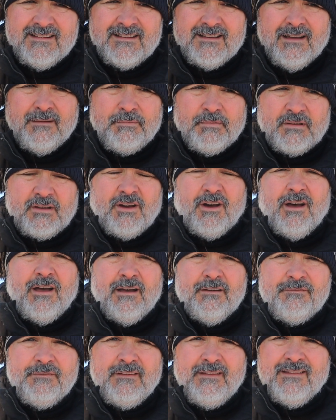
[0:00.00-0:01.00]
cup of
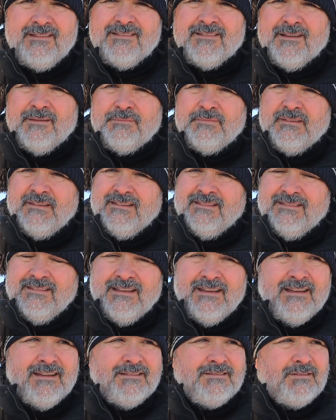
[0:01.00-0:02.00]
coffee, something
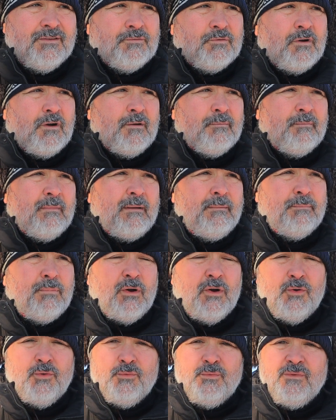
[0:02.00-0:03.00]
uh, to warm my
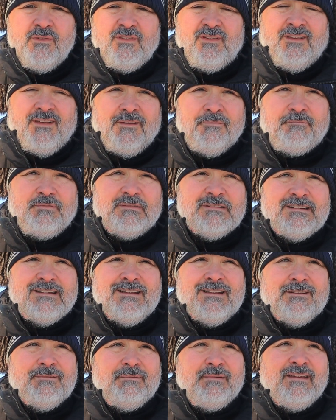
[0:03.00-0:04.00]
bones up a
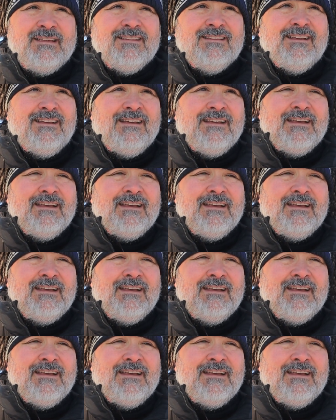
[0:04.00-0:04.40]
little bit.